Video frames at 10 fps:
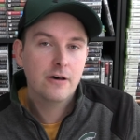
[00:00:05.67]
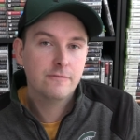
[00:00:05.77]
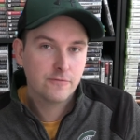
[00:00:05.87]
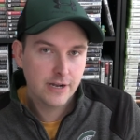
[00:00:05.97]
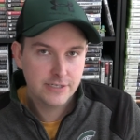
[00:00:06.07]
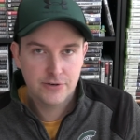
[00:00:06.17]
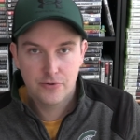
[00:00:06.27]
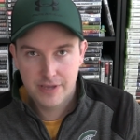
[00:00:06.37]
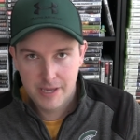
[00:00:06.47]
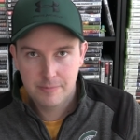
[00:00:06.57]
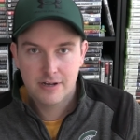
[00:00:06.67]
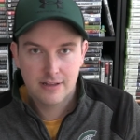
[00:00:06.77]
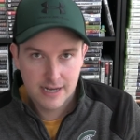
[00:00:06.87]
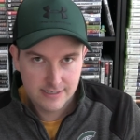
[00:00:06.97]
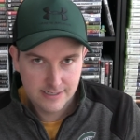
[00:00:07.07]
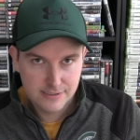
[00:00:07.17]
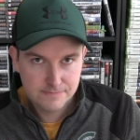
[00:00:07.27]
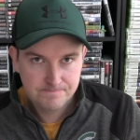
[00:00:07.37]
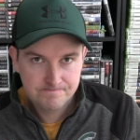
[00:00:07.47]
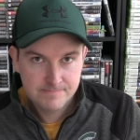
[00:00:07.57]
of Retro Game
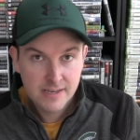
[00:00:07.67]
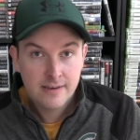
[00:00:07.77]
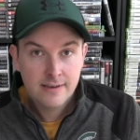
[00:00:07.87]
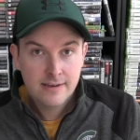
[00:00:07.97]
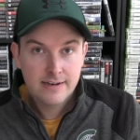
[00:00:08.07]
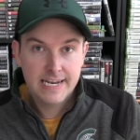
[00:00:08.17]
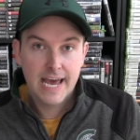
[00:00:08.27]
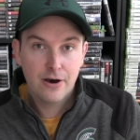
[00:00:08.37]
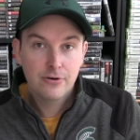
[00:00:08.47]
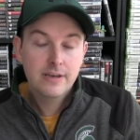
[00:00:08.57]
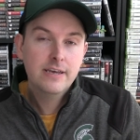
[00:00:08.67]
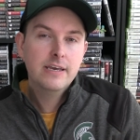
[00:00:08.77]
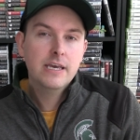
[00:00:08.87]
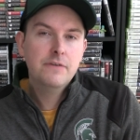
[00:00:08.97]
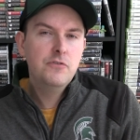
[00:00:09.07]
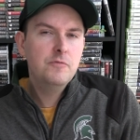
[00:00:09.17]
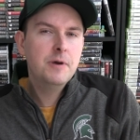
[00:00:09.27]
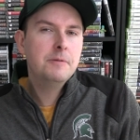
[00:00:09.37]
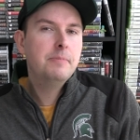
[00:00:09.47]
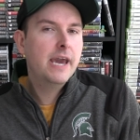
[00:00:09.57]
Collecting. Now, if you've
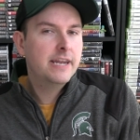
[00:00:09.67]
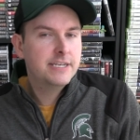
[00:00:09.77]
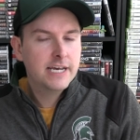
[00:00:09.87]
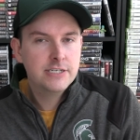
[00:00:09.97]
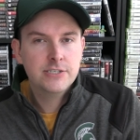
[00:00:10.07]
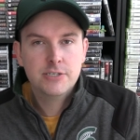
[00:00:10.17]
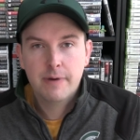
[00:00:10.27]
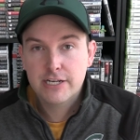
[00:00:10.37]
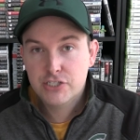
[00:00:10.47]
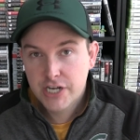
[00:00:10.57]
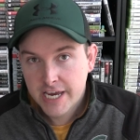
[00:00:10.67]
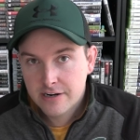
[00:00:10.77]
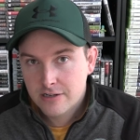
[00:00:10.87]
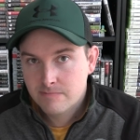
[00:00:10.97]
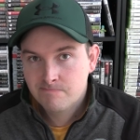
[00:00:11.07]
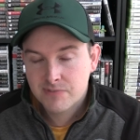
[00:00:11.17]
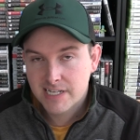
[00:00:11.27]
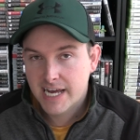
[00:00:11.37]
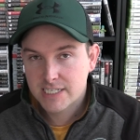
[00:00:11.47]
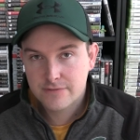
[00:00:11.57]
been paying attention to my channel
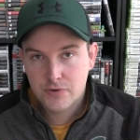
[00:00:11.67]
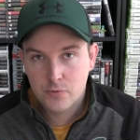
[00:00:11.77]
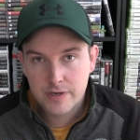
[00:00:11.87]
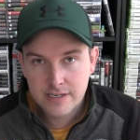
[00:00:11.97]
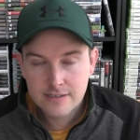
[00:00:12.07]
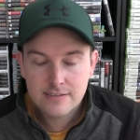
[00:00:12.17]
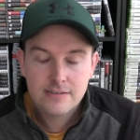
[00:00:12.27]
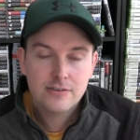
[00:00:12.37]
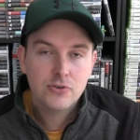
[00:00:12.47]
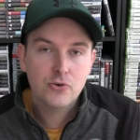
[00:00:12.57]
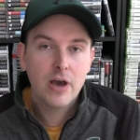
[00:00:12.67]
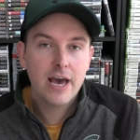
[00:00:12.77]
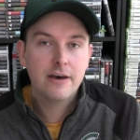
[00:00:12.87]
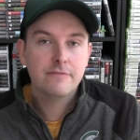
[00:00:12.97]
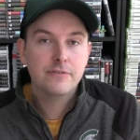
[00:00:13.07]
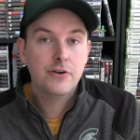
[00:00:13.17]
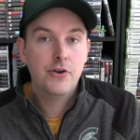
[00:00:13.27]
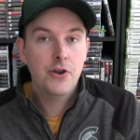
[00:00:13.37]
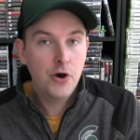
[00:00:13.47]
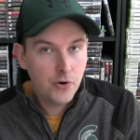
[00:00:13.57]
the last few weeks, you have
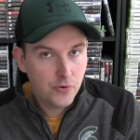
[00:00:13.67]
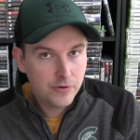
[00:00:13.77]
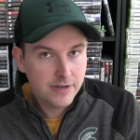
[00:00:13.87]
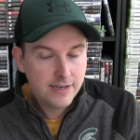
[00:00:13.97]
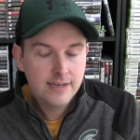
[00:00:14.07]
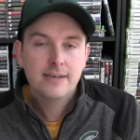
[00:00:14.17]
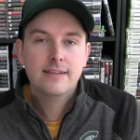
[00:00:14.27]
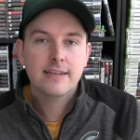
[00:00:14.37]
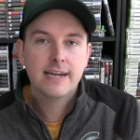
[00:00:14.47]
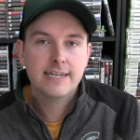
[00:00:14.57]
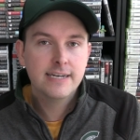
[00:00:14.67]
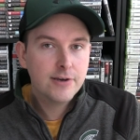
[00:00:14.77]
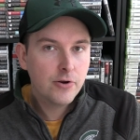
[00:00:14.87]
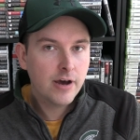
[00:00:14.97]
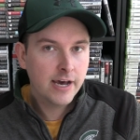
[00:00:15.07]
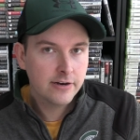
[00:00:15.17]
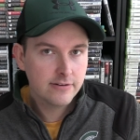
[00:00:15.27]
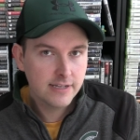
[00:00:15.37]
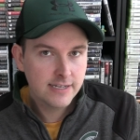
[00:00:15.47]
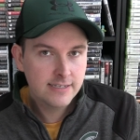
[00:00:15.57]
known that I did go to
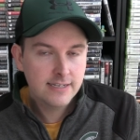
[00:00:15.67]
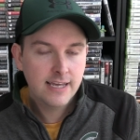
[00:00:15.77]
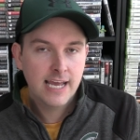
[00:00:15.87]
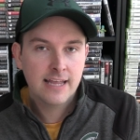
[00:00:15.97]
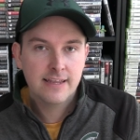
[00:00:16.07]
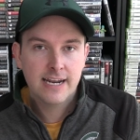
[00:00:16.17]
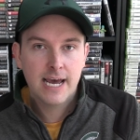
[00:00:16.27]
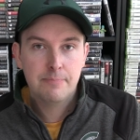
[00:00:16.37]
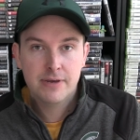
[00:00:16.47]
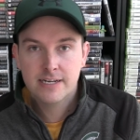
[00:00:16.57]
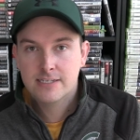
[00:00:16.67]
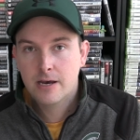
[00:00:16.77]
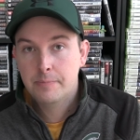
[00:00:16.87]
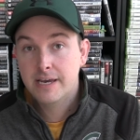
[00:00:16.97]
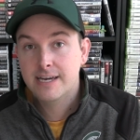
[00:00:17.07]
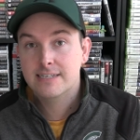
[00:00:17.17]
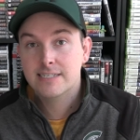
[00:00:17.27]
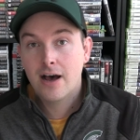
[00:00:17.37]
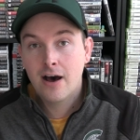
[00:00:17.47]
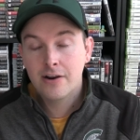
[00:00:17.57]
Ireland and that I picked up a
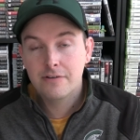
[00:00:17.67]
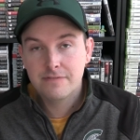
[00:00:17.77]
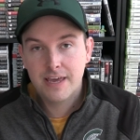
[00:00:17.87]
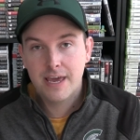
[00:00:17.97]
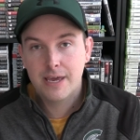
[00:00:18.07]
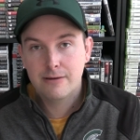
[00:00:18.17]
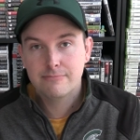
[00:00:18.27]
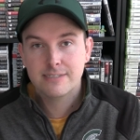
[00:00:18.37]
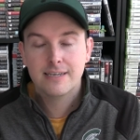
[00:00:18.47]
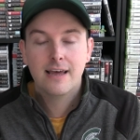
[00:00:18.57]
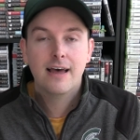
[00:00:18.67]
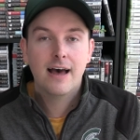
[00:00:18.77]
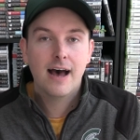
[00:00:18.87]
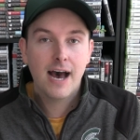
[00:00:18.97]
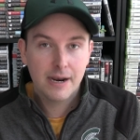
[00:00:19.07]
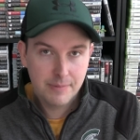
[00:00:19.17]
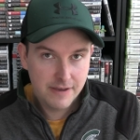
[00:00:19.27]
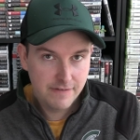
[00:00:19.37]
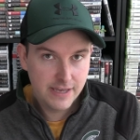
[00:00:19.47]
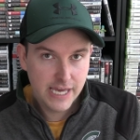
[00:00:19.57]
ton of games on
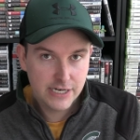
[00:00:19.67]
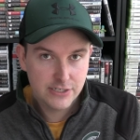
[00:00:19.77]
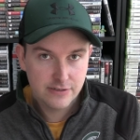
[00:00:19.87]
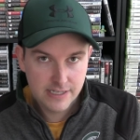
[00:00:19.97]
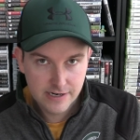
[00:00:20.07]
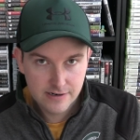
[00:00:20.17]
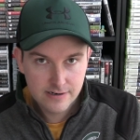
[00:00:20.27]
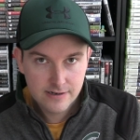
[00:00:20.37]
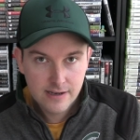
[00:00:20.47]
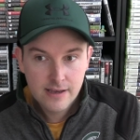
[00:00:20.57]
my vacation there.